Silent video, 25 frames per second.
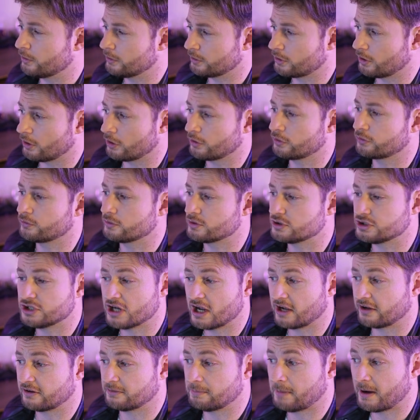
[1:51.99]
who go through
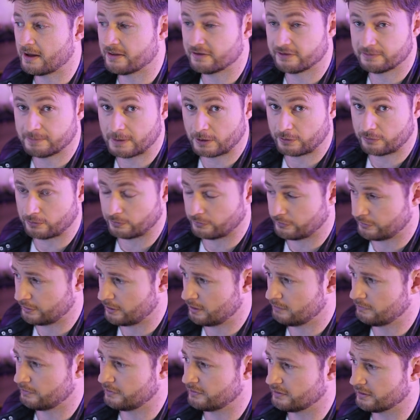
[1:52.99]
checks by the special
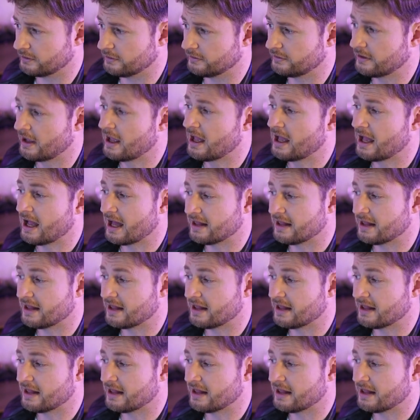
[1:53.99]
services